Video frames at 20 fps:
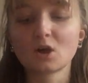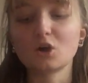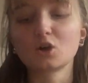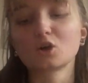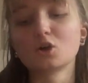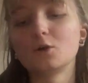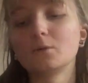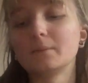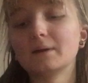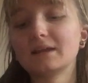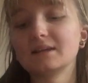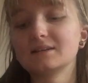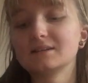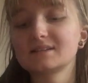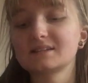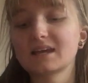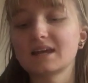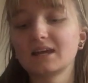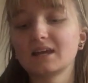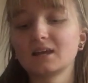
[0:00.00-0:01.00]
a comment
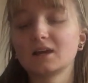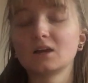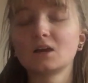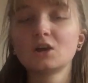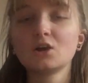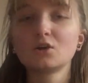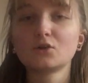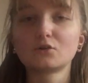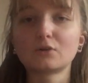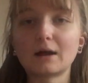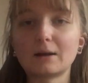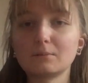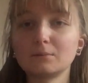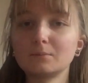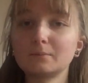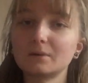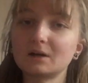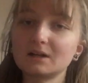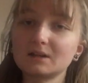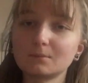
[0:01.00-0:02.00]
saying grab
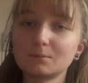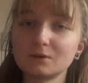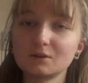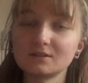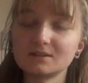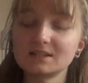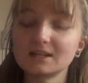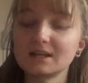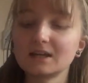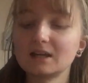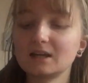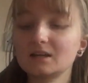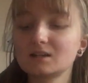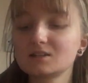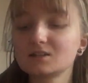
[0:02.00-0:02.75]
him by the pussy.